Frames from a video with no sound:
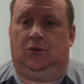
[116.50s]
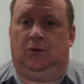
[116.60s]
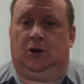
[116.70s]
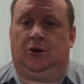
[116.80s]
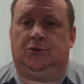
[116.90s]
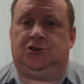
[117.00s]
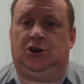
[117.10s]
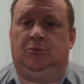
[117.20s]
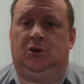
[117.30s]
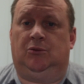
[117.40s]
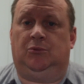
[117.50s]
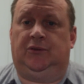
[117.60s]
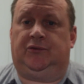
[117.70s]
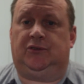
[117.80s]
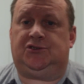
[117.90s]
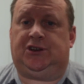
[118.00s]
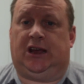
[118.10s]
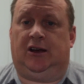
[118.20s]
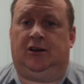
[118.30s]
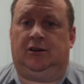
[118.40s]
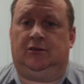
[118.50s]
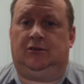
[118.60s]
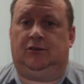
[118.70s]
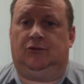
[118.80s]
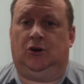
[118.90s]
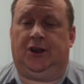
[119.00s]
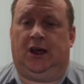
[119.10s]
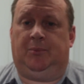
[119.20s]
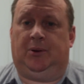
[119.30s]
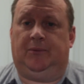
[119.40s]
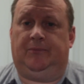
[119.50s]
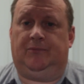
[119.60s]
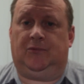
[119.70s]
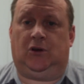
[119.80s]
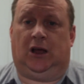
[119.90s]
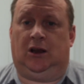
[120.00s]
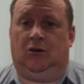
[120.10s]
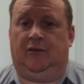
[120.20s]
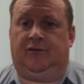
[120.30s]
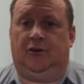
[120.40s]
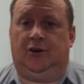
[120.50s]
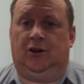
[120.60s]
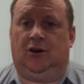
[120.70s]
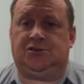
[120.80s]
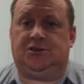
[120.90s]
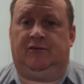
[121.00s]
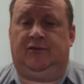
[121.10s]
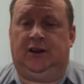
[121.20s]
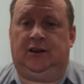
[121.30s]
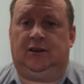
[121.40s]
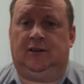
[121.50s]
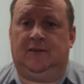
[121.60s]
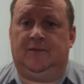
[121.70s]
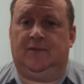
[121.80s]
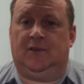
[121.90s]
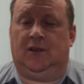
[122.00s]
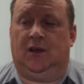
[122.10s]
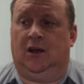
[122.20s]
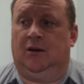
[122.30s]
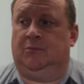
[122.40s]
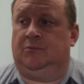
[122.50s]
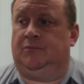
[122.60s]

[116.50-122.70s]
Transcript: we've got to assume that we've set our rod up, got our line through the eyes and everything. If